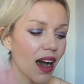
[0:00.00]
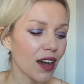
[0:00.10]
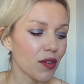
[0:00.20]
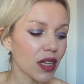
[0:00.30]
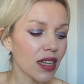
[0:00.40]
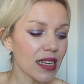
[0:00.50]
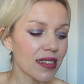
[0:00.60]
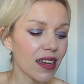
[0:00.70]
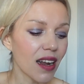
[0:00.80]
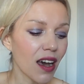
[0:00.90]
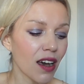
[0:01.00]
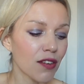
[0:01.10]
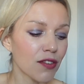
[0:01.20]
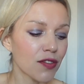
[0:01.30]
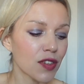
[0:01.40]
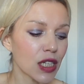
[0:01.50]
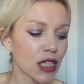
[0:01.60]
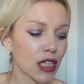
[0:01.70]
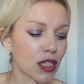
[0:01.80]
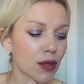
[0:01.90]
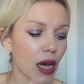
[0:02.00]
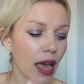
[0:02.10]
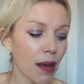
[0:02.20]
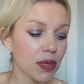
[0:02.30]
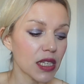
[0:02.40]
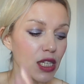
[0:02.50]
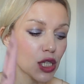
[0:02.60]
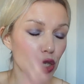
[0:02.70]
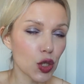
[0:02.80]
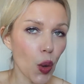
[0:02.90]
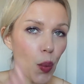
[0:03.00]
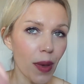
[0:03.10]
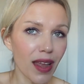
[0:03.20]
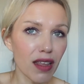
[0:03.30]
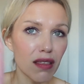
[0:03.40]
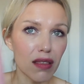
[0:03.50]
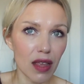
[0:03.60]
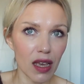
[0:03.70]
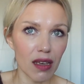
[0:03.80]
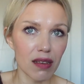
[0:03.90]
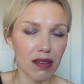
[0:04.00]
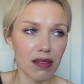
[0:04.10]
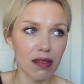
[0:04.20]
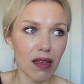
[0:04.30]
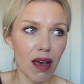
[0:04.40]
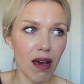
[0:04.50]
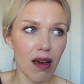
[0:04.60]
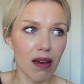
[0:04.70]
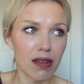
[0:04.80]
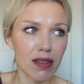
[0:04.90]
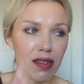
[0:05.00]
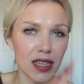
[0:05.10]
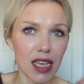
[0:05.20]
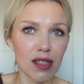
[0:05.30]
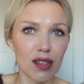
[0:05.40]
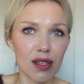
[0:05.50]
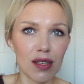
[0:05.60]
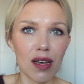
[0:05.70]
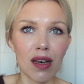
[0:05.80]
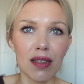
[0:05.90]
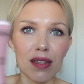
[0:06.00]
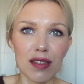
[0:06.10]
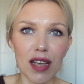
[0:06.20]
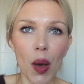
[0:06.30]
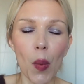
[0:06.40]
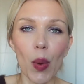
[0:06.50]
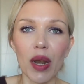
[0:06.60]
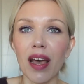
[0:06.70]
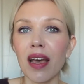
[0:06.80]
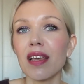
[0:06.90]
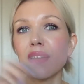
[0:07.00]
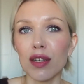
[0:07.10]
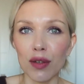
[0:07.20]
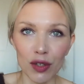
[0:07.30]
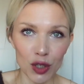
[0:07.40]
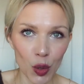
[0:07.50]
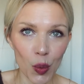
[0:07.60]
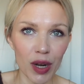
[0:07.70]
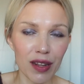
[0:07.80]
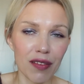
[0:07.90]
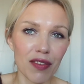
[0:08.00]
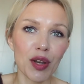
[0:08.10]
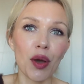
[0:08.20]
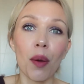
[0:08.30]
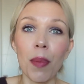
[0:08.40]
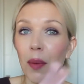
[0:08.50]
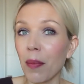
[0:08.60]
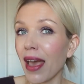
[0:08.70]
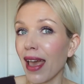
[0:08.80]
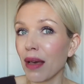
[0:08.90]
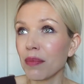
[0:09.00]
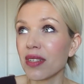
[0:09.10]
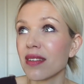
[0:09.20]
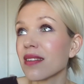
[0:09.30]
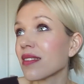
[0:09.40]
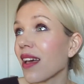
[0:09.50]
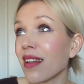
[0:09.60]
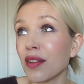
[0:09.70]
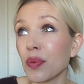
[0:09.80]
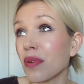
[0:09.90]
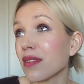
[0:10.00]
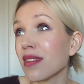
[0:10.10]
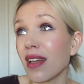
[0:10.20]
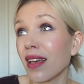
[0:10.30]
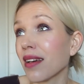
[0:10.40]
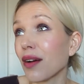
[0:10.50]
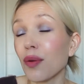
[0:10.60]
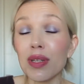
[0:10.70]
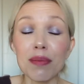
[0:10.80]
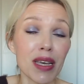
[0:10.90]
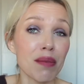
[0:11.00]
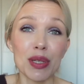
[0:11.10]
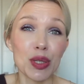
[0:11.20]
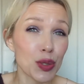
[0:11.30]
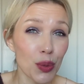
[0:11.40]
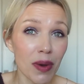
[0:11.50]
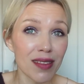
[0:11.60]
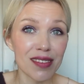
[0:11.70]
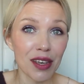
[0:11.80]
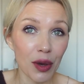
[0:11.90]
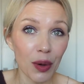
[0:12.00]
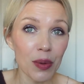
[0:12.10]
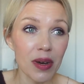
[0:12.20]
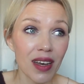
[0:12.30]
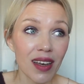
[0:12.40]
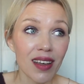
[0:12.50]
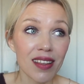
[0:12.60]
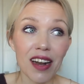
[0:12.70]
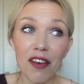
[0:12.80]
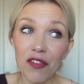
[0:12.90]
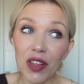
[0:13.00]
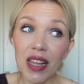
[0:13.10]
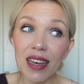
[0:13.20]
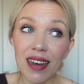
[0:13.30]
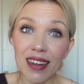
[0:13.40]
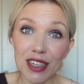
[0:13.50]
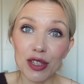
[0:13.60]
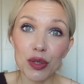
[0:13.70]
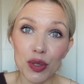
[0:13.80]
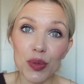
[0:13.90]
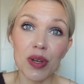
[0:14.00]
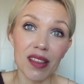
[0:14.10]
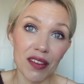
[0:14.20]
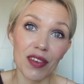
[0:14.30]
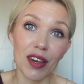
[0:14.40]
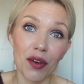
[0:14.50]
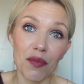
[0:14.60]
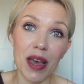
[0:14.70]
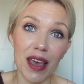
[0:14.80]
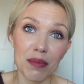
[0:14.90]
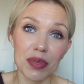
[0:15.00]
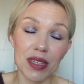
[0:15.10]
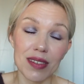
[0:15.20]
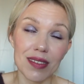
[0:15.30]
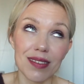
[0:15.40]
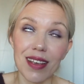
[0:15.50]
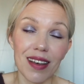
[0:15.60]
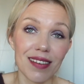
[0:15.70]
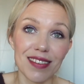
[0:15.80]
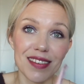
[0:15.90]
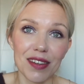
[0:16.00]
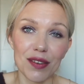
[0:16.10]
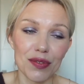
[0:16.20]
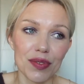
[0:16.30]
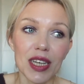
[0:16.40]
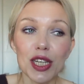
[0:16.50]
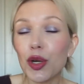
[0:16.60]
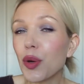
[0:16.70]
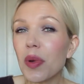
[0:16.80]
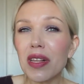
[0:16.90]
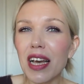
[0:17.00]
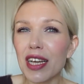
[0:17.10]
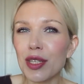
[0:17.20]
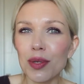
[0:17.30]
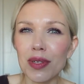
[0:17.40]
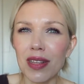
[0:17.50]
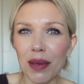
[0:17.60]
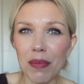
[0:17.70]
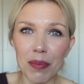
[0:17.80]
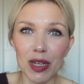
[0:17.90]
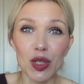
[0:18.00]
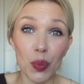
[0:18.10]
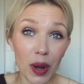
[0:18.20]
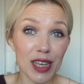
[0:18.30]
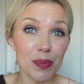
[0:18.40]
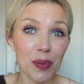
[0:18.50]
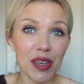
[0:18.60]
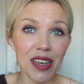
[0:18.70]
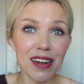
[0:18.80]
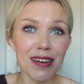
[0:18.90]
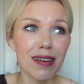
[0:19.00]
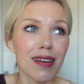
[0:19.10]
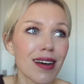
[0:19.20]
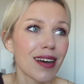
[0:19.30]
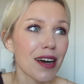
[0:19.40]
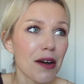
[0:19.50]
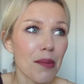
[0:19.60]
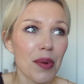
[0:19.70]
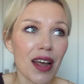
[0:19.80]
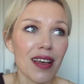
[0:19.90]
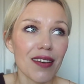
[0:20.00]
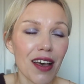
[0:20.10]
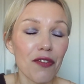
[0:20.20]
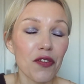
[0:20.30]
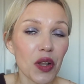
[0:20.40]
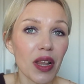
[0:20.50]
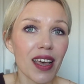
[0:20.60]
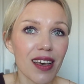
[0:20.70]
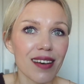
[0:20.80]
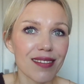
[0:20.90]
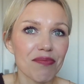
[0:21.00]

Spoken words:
I realized that I've emptied so many things since the time when I recorded the video about my empties, and it was like only maybe 2 months ago, that I feel like I need to do another video of my empties. Yeah, it's kind of... Normally I do it like maybe twice per year, but I feel like